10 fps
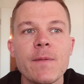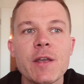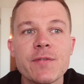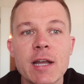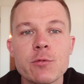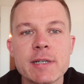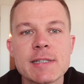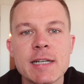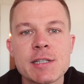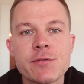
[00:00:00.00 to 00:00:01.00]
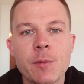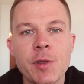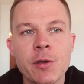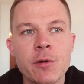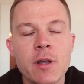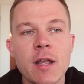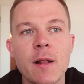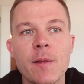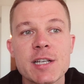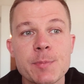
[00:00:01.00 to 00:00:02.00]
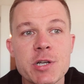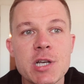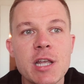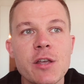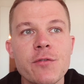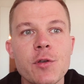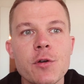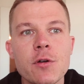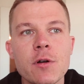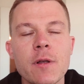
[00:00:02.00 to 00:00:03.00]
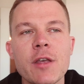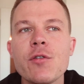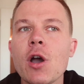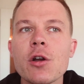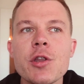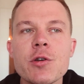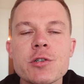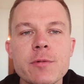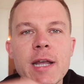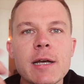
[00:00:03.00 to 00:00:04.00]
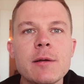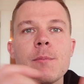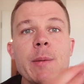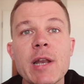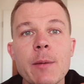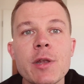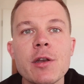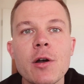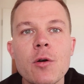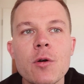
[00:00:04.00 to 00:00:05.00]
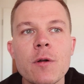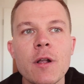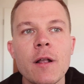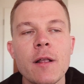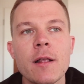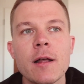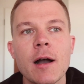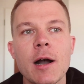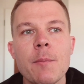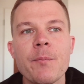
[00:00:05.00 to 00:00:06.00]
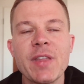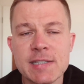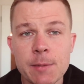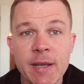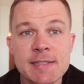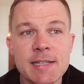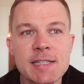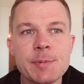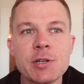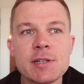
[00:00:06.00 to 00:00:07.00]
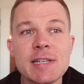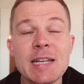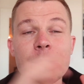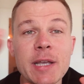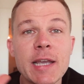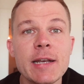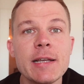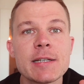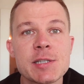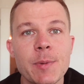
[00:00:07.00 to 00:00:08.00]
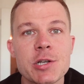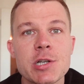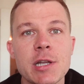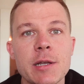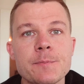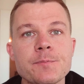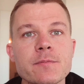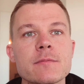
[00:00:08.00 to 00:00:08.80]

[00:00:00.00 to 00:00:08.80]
if that resonates from you. Especially if you're a new trader, maybe let me know, does that make sense? Because in the beginning especially,